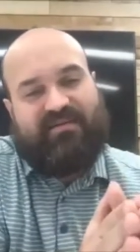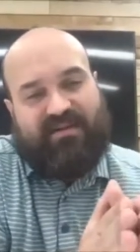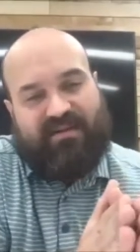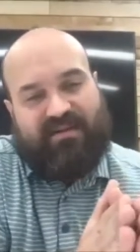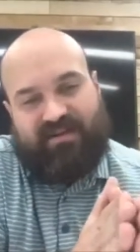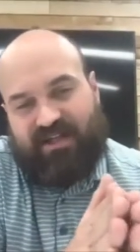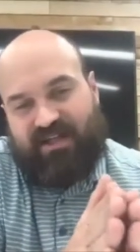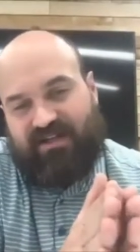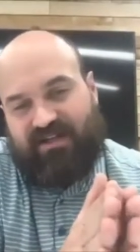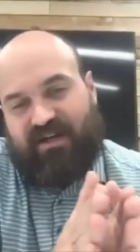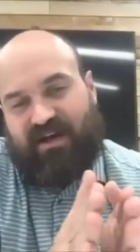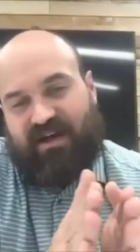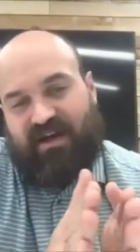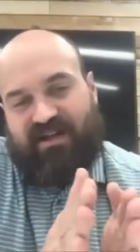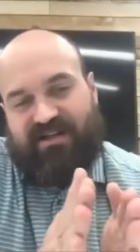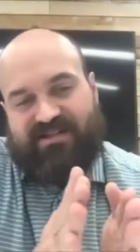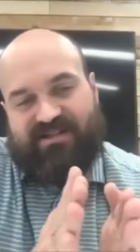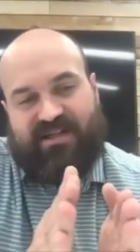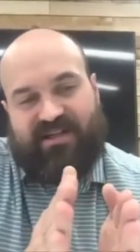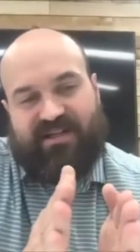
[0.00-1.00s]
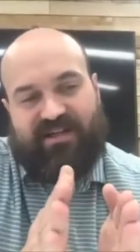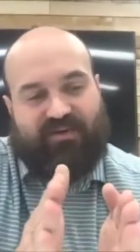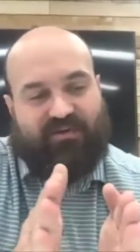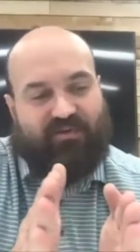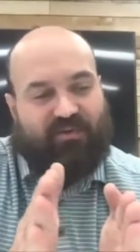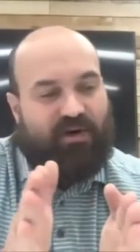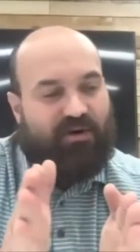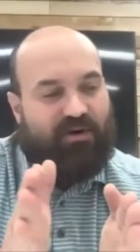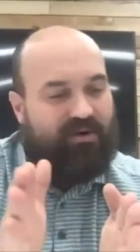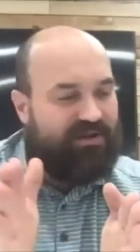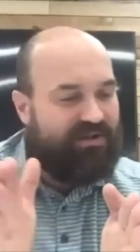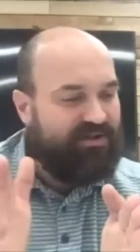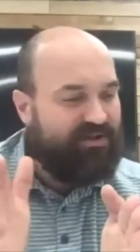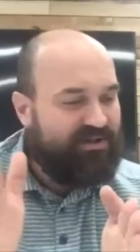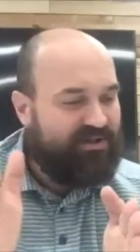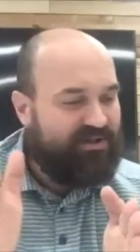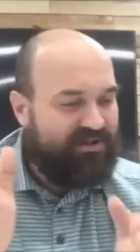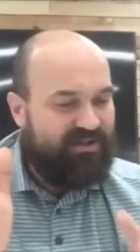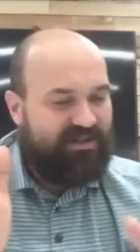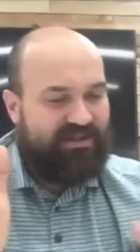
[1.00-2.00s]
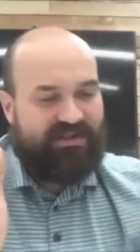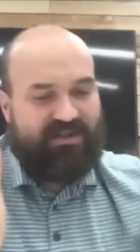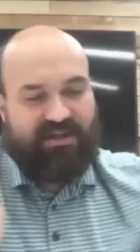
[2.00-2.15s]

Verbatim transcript: And then God has let it grow a little.